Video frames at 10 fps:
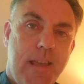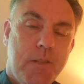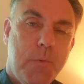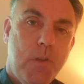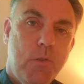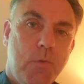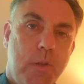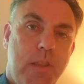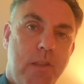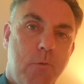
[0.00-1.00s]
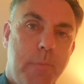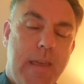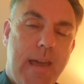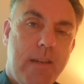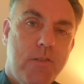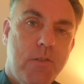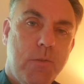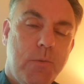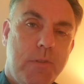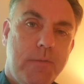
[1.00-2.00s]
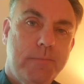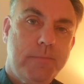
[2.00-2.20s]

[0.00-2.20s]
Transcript: as we go to another beatitude